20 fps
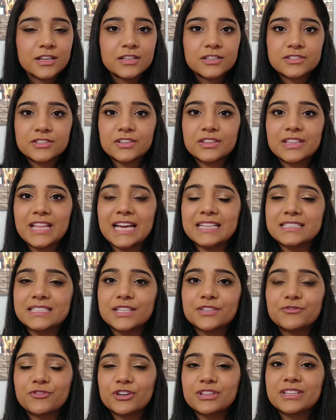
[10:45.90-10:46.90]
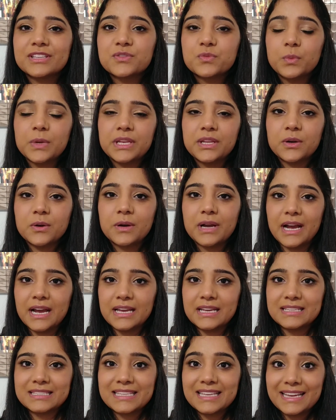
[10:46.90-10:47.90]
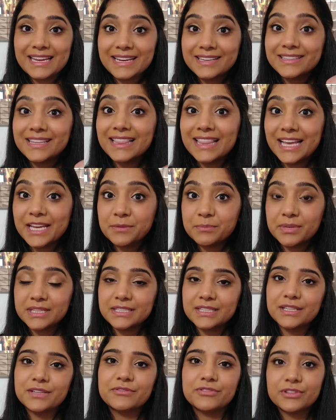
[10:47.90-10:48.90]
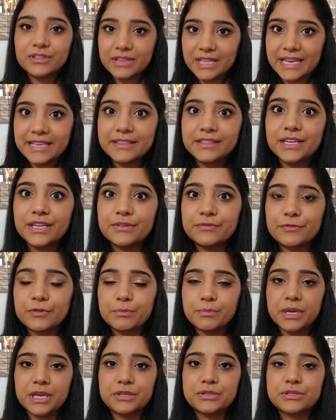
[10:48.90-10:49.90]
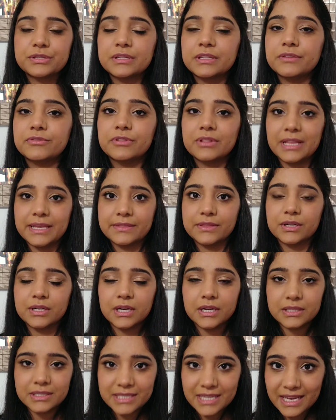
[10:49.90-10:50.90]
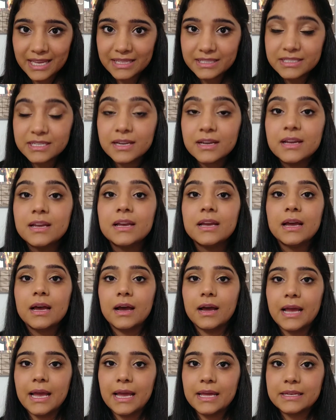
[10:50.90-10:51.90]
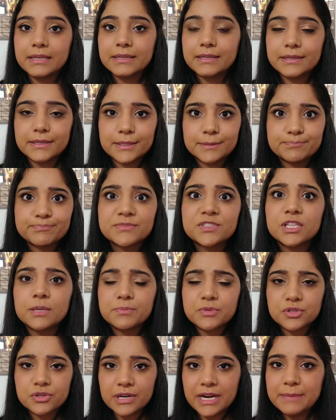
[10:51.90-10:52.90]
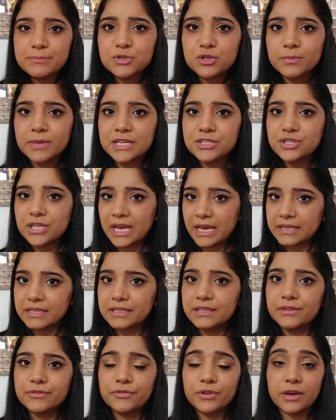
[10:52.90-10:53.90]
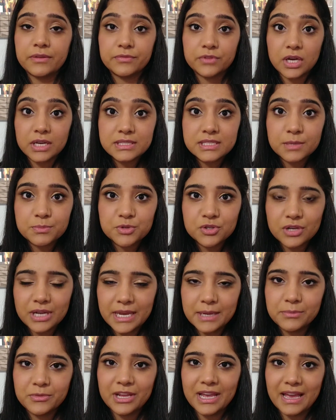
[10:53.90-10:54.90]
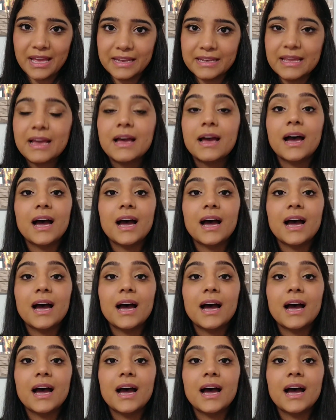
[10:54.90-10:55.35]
So that's it for this video, guys. Hit the like button if you like the information, if you like the content, and subscribe to my channel if you have not subscribed yet.